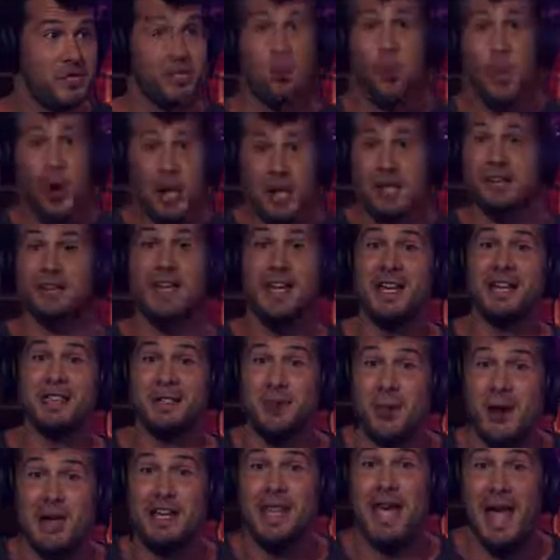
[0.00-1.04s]
So what do you think is
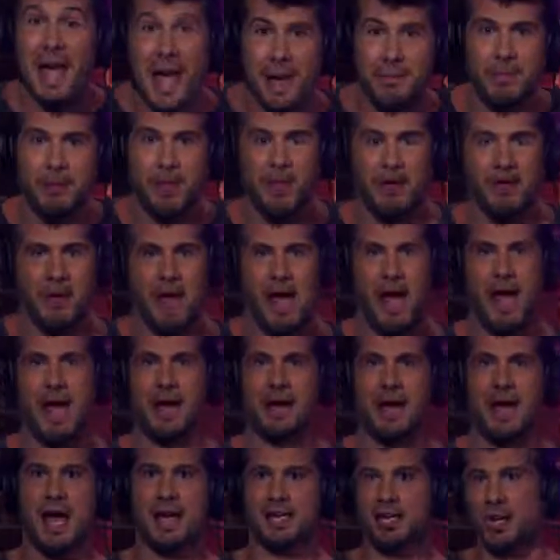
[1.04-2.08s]
going to happen? Like,
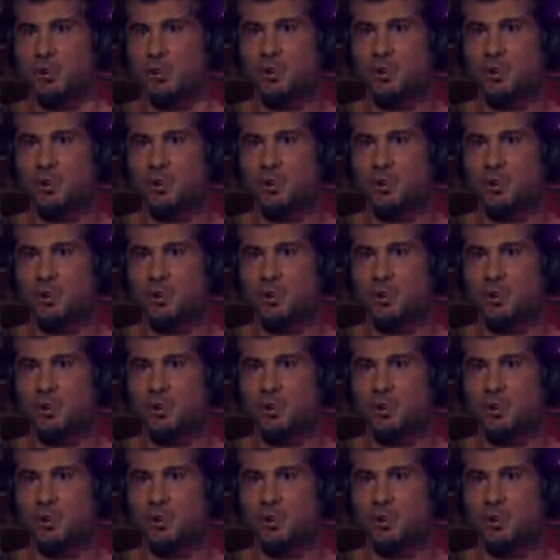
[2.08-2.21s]
gosh,